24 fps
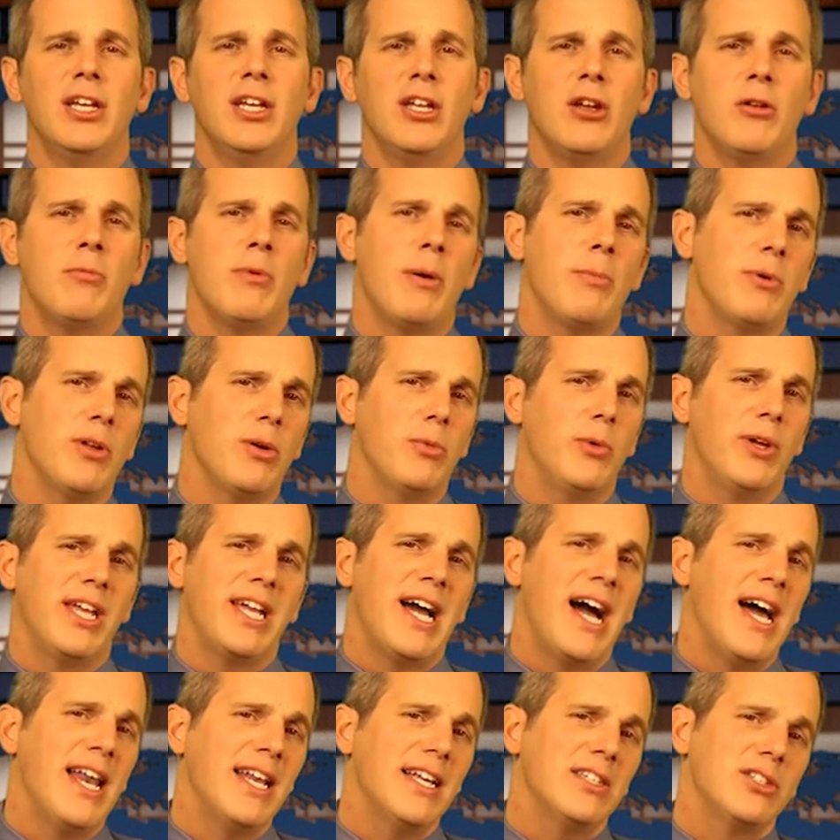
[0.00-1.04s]
you remember that we
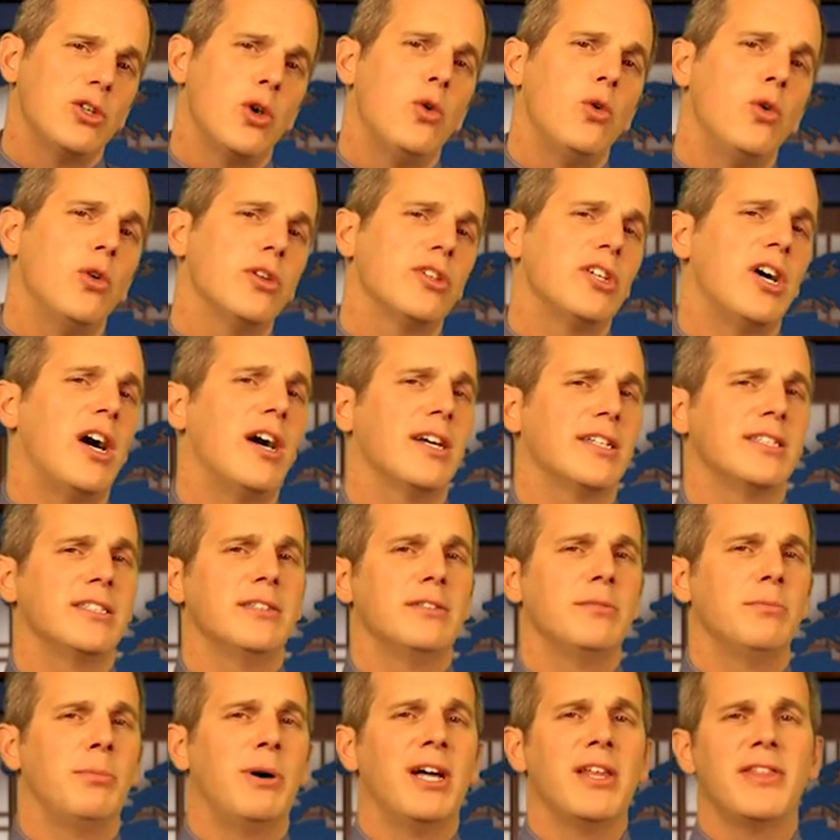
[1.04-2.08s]
kind of talked
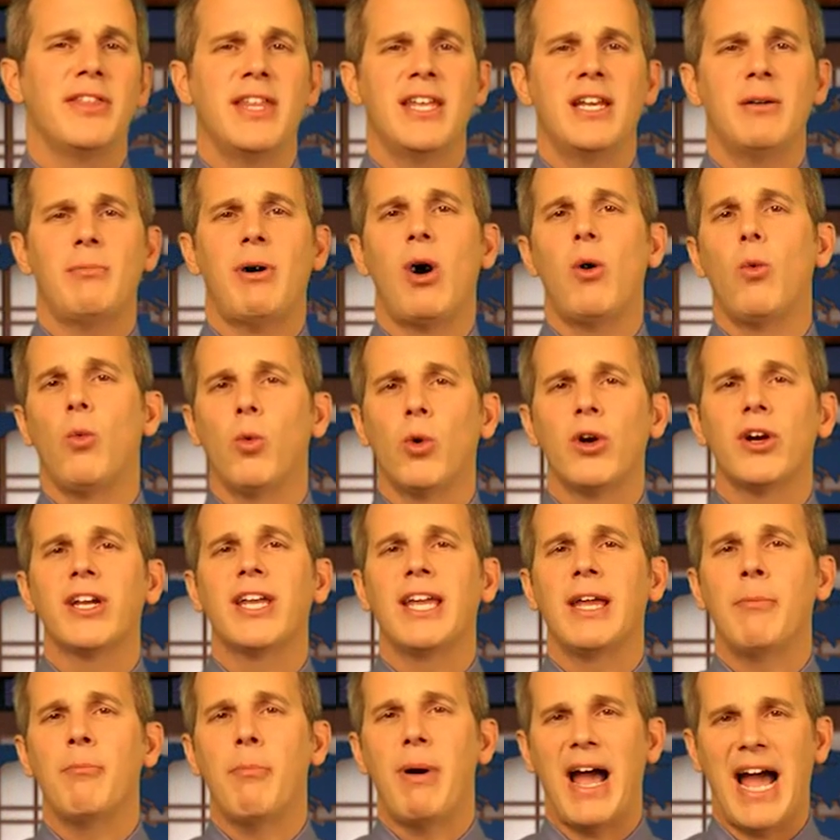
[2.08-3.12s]
about
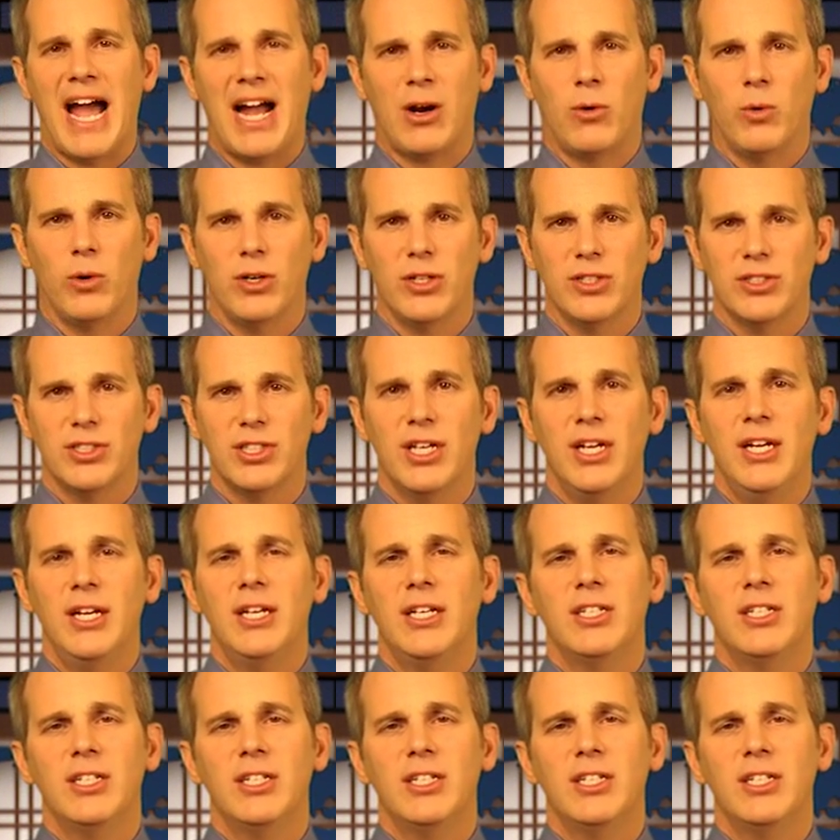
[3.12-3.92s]
working backwards.